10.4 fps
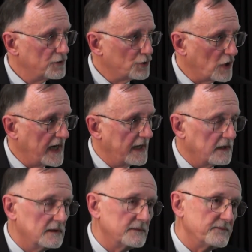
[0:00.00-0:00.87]

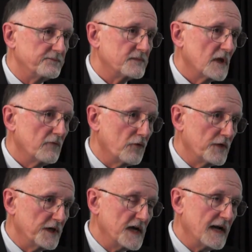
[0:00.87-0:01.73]
trail for
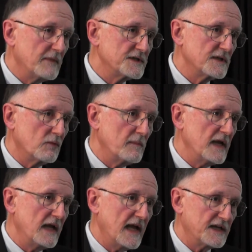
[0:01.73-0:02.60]
the diamonds that were
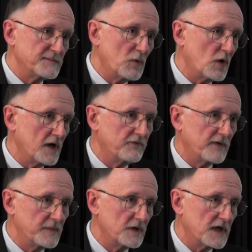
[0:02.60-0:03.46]
being exported
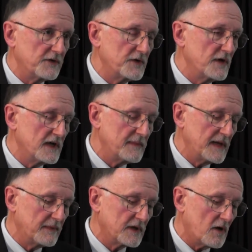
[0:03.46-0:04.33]
from your country. You had to
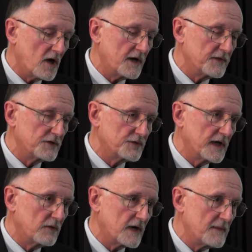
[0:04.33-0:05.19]
be able to audit the
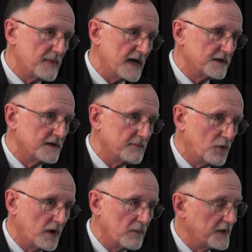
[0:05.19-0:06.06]
trail right back to the
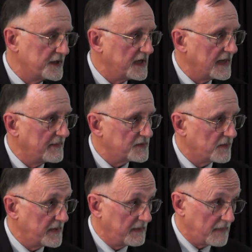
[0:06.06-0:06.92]
point where the diamonds
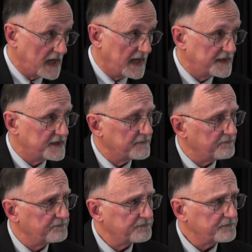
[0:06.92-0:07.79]
were being mined,
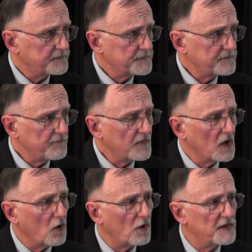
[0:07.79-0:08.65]

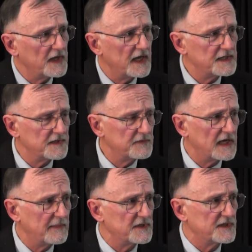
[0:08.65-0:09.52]
or in the case of
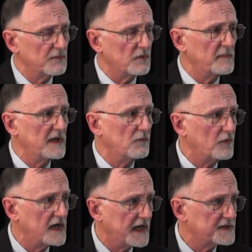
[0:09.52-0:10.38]
diamonds that were being
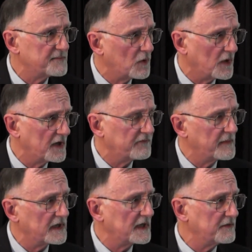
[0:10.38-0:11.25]
re-exported
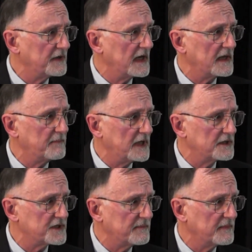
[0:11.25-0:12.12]
from a country like
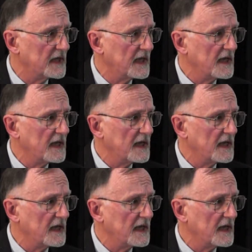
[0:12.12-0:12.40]
Belgium,